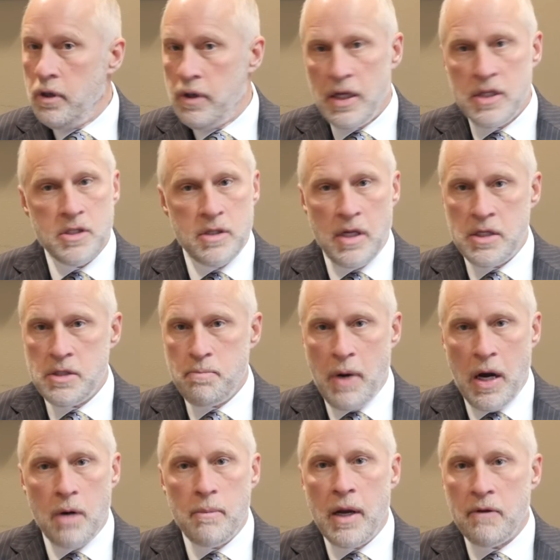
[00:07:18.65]
That's
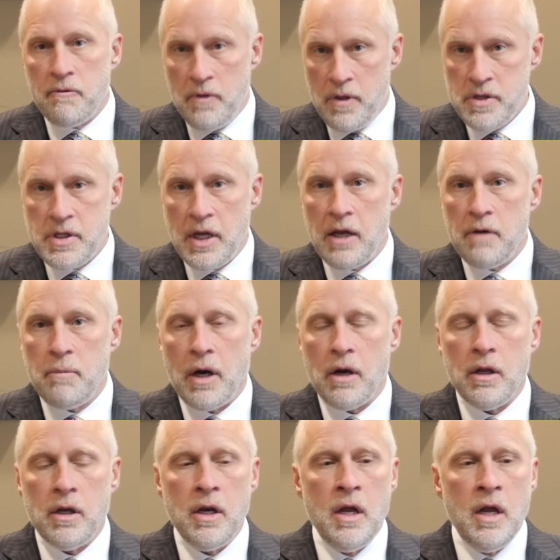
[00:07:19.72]
paramount for the state of
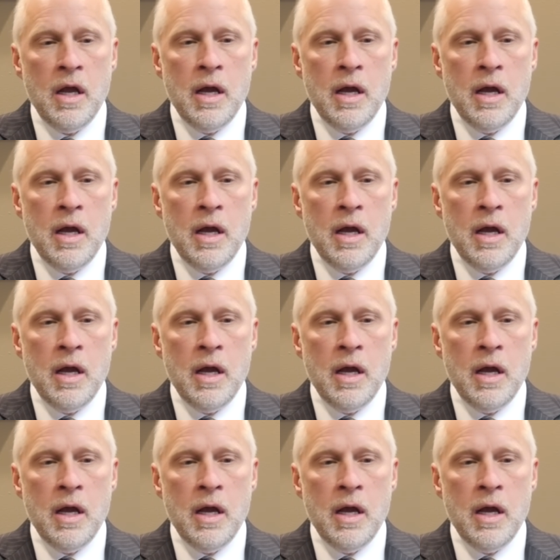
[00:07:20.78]
Maryland,